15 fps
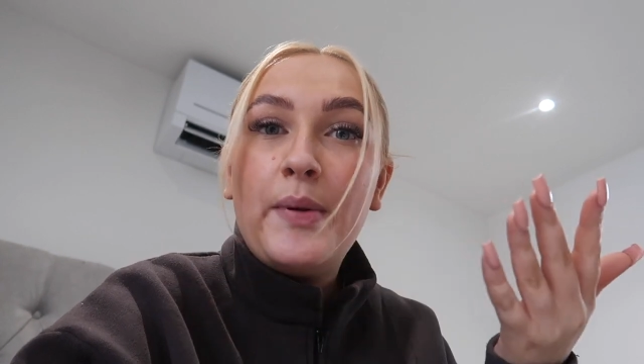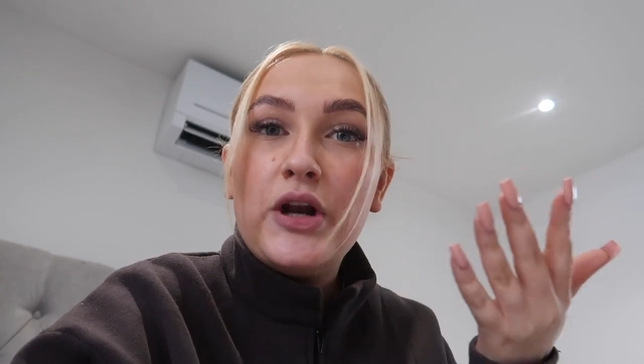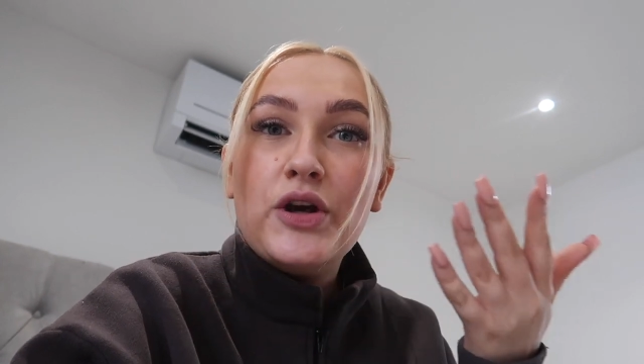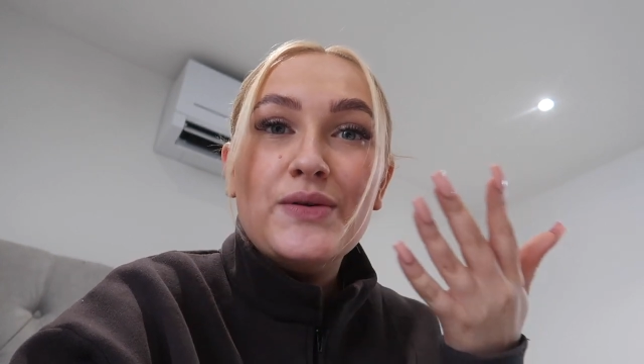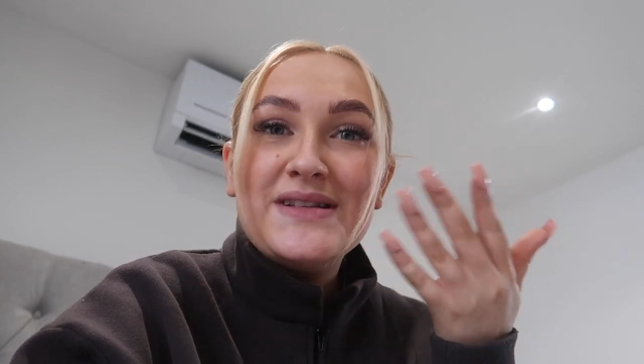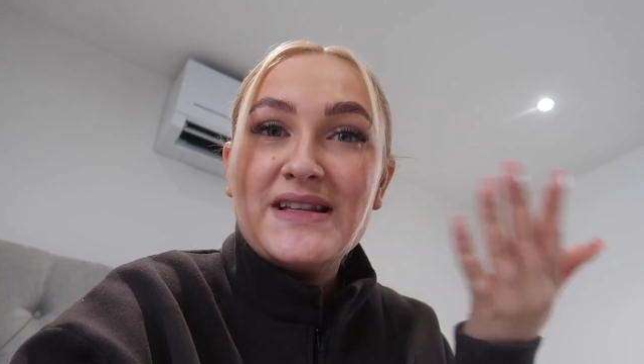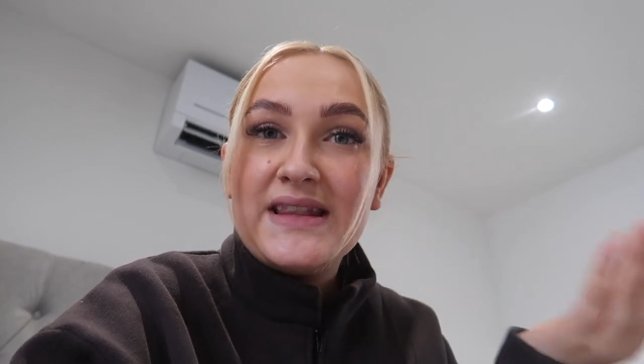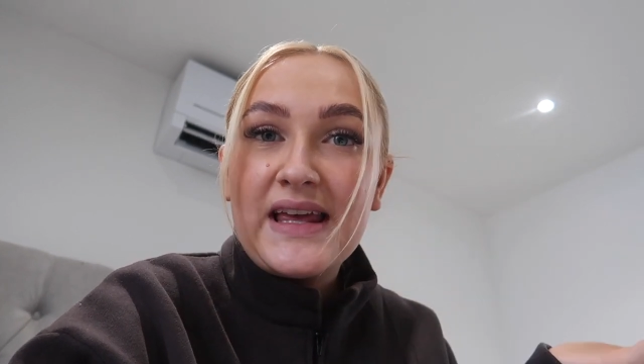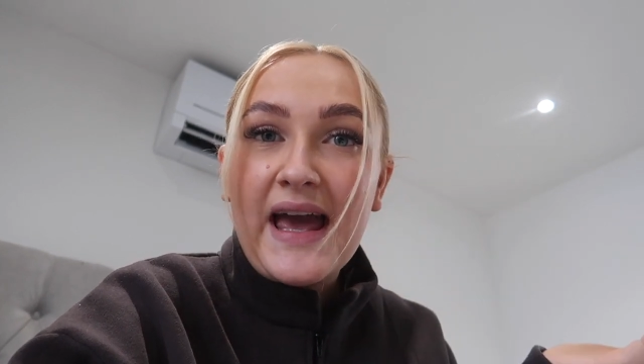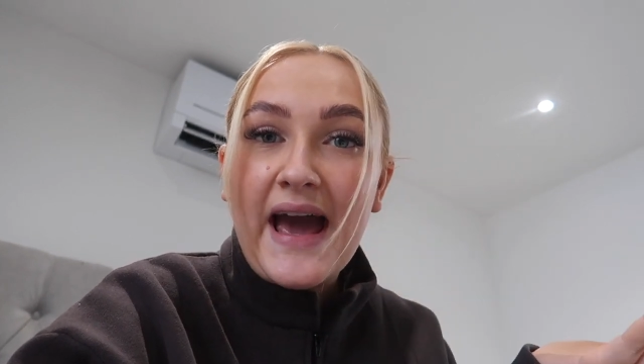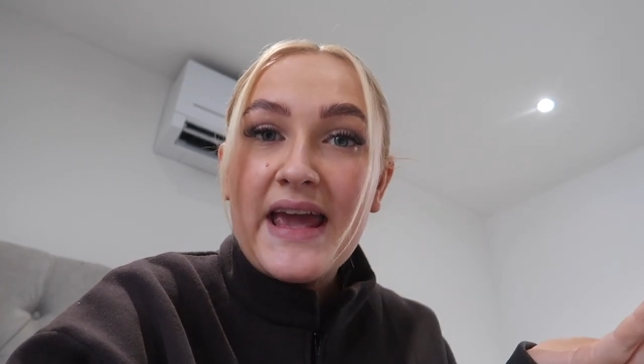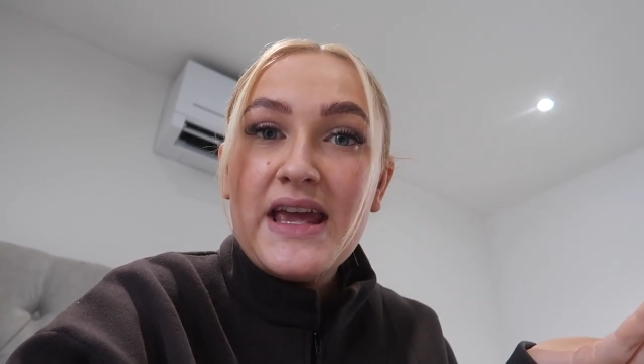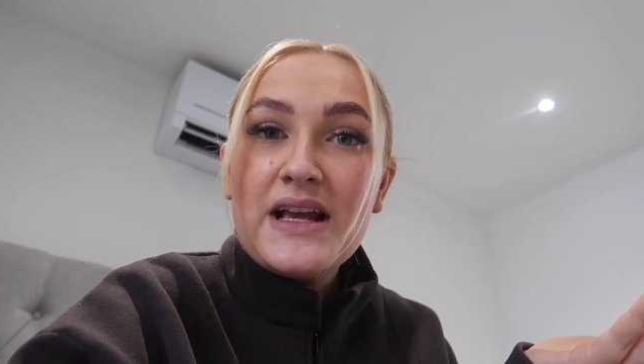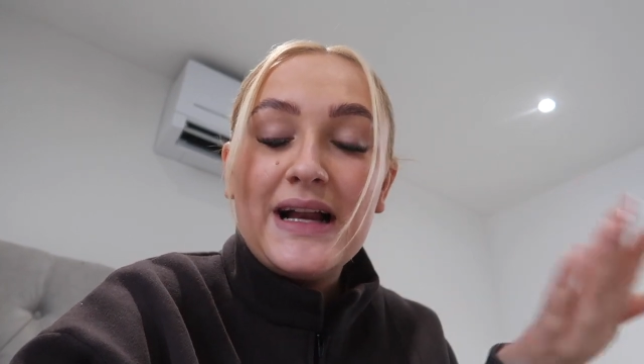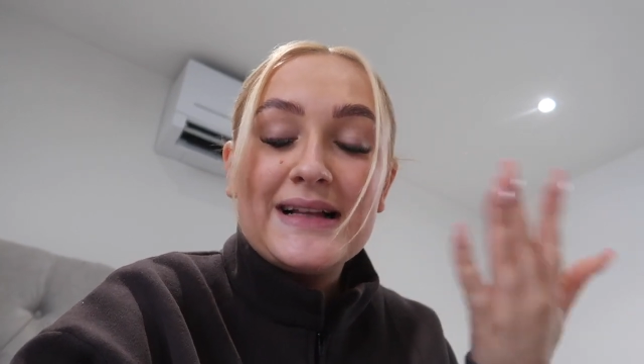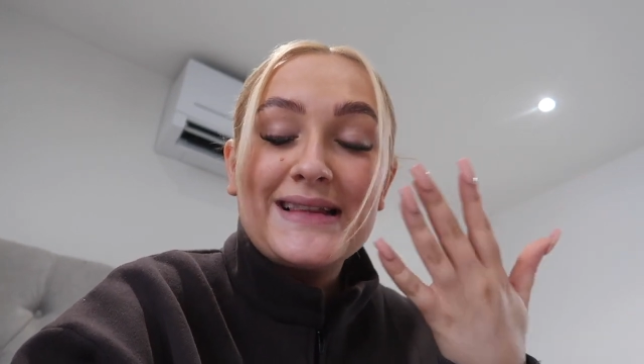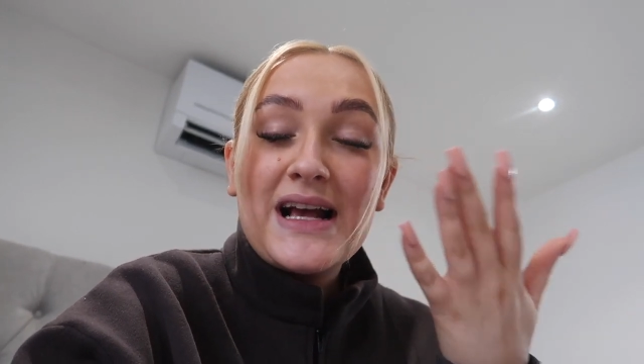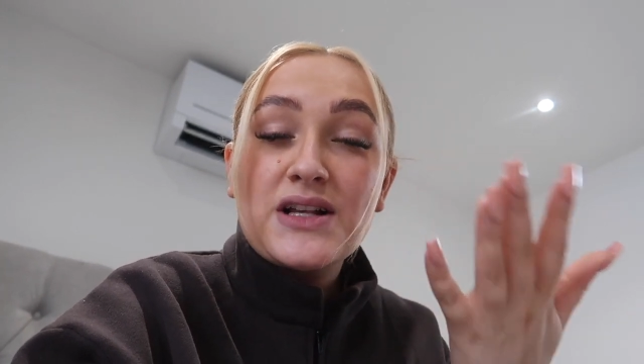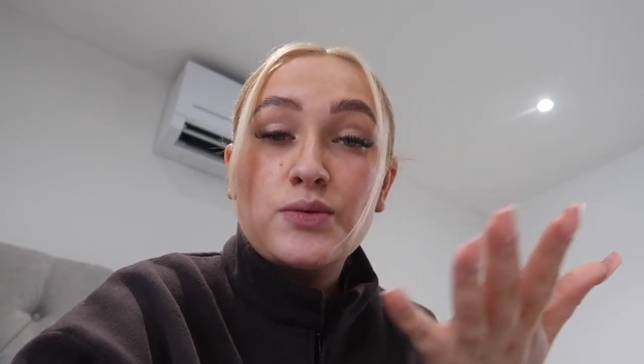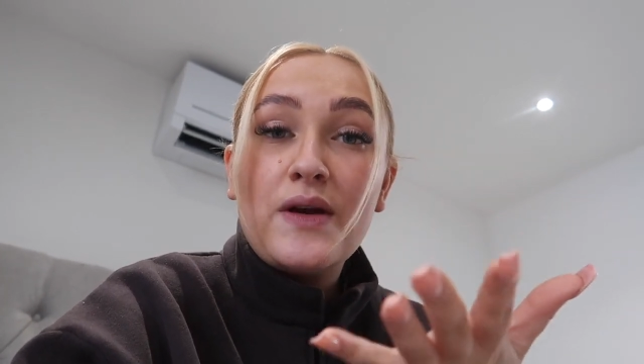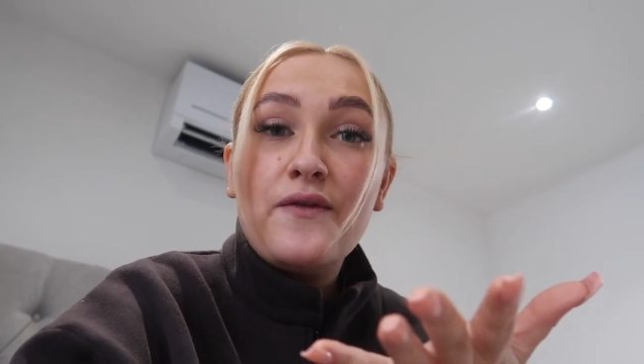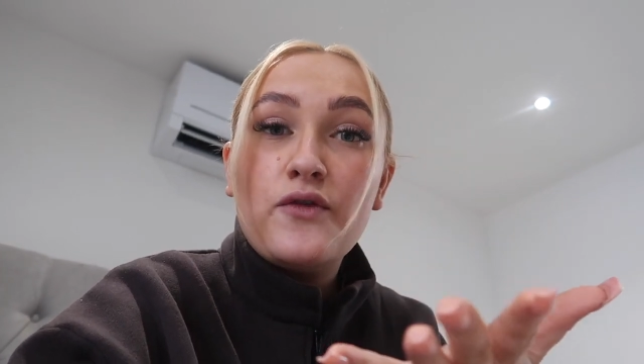the balloons and the cake. Like
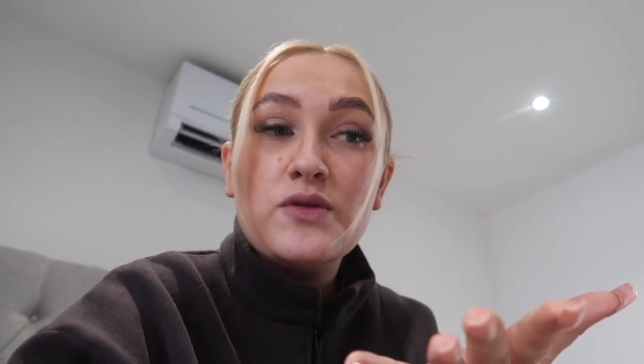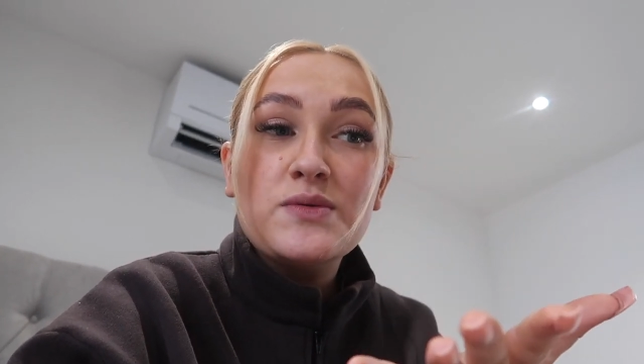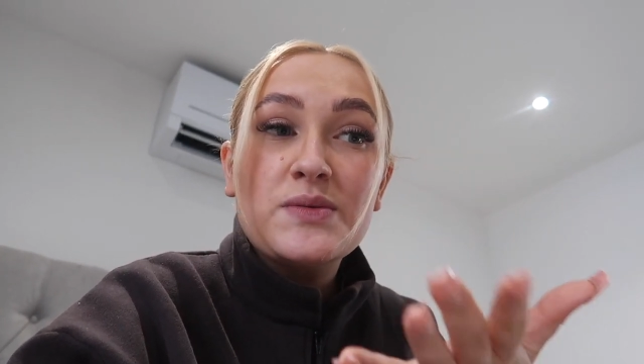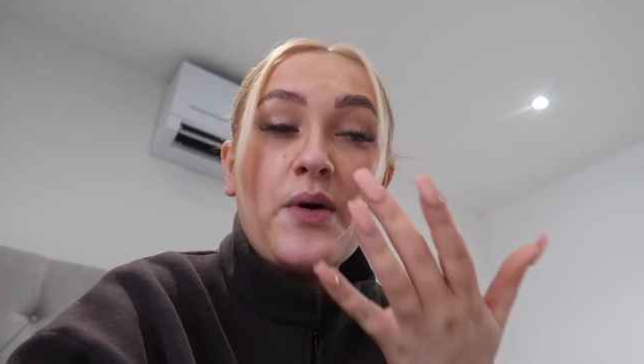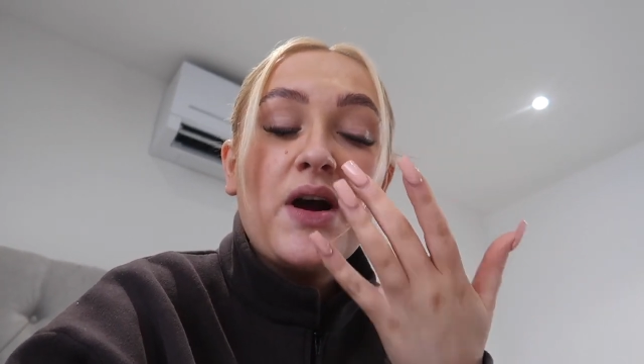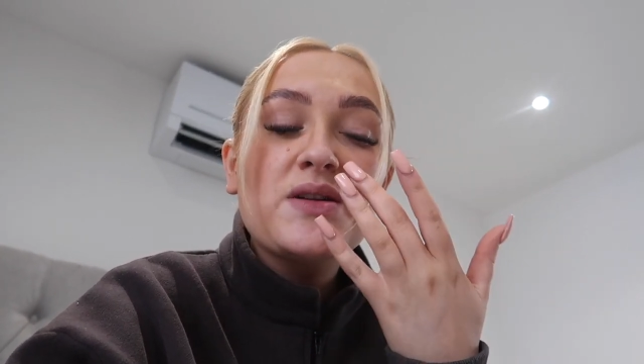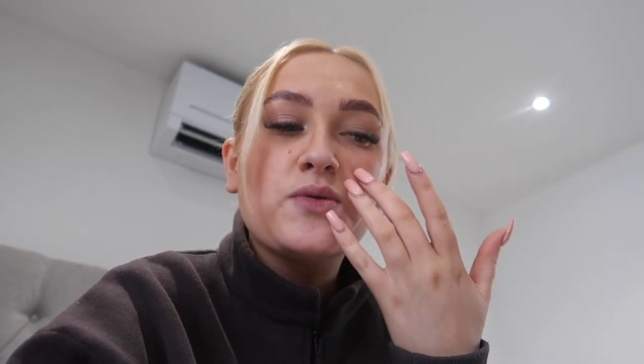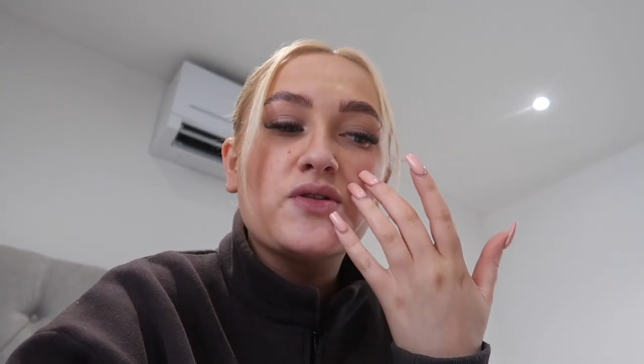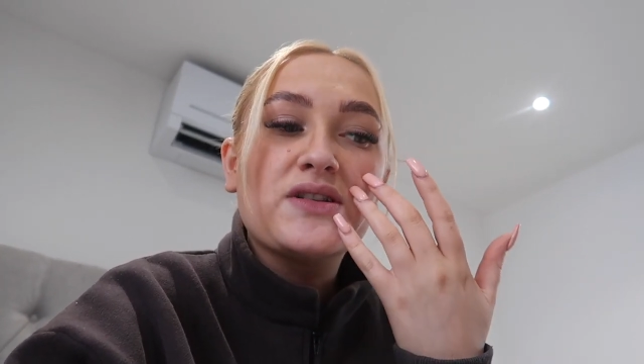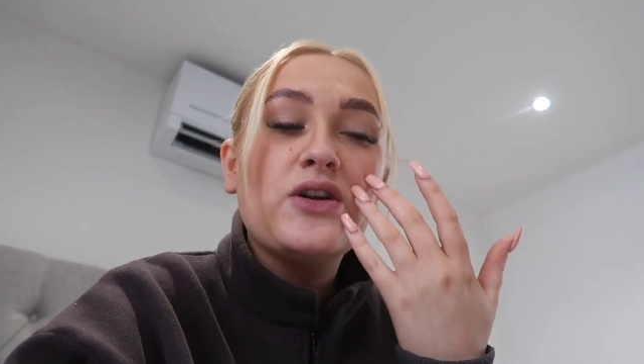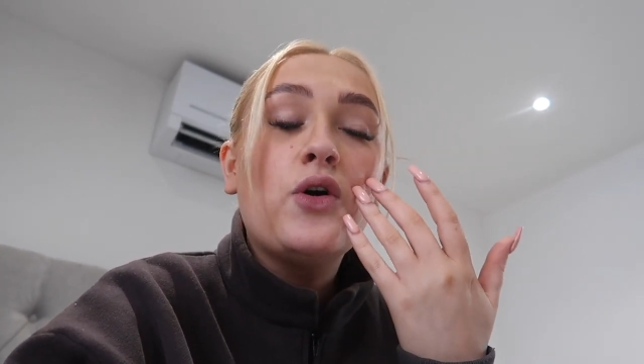that's what he thought his prize was.